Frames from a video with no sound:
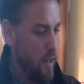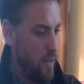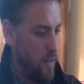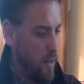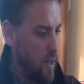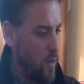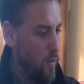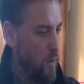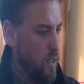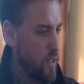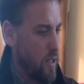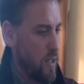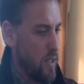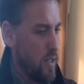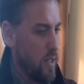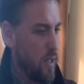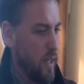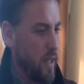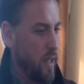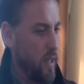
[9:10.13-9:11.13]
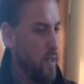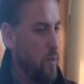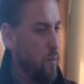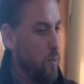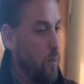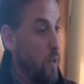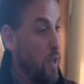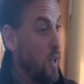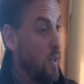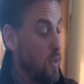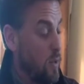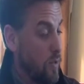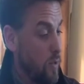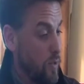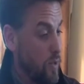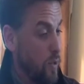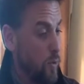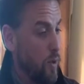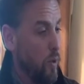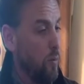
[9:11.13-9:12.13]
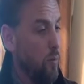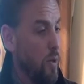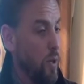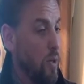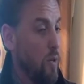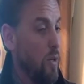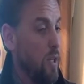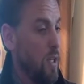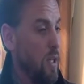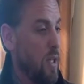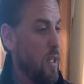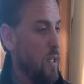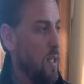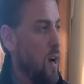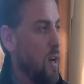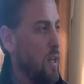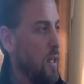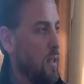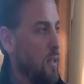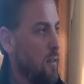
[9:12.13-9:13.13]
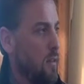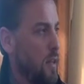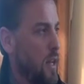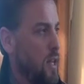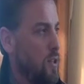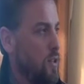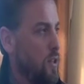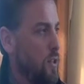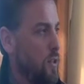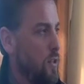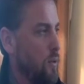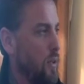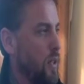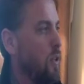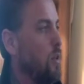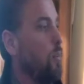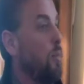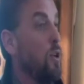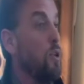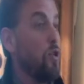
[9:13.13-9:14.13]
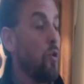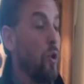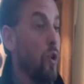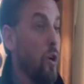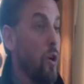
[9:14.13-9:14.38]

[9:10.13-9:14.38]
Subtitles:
The other one's just like there's a real beauty and exotic nature to it, like the Pinjore